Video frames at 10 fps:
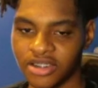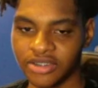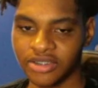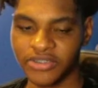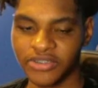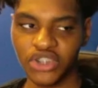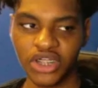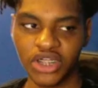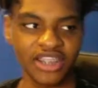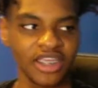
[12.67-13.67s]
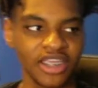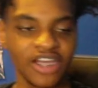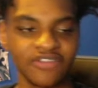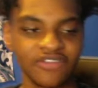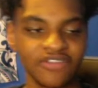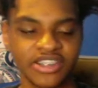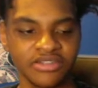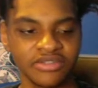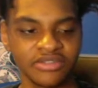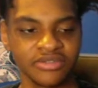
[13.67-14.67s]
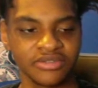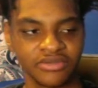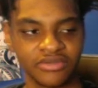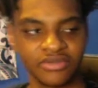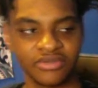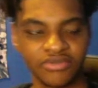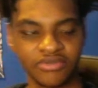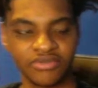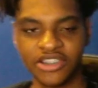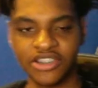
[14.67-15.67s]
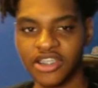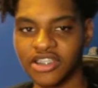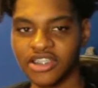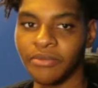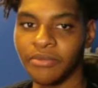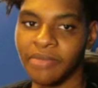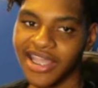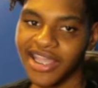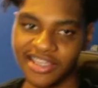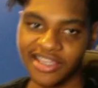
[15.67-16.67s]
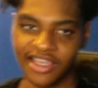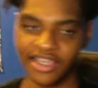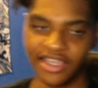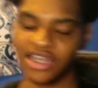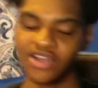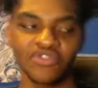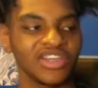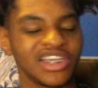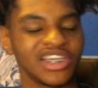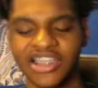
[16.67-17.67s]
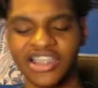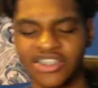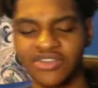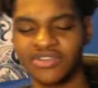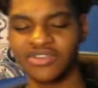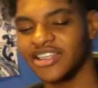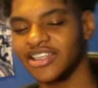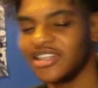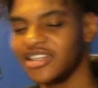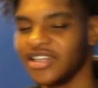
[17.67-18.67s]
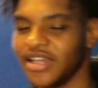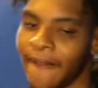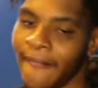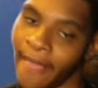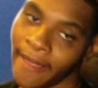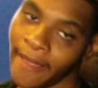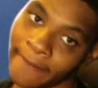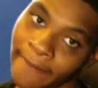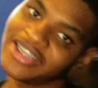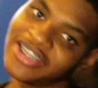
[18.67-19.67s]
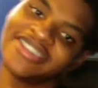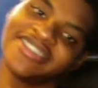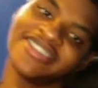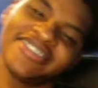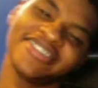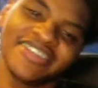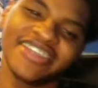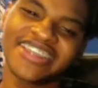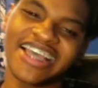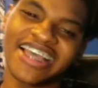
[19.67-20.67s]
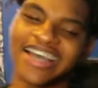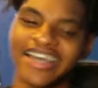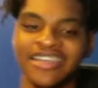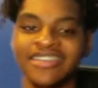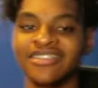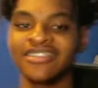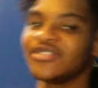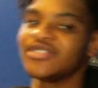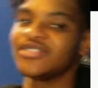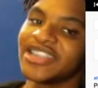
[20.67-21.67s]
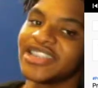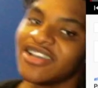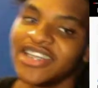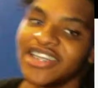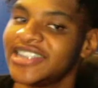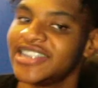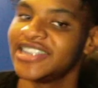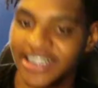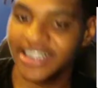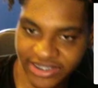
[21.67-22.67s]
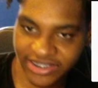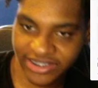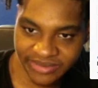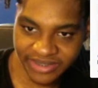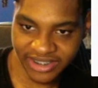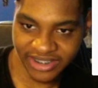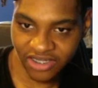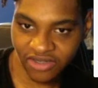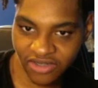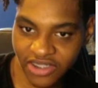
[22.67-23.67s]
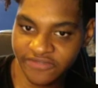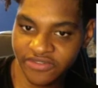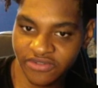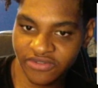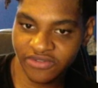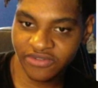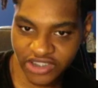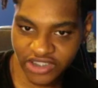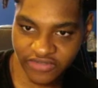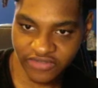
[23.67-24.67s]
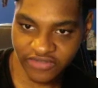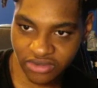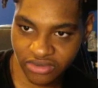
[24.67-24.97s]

Prince Jerry, I think he out the song with Lil Durk and him back again. I don't really like that song like that. But it's alright. I ain't gonna use too much talking. Let's just get into it, man. Long live V-Roy for sure, for sure.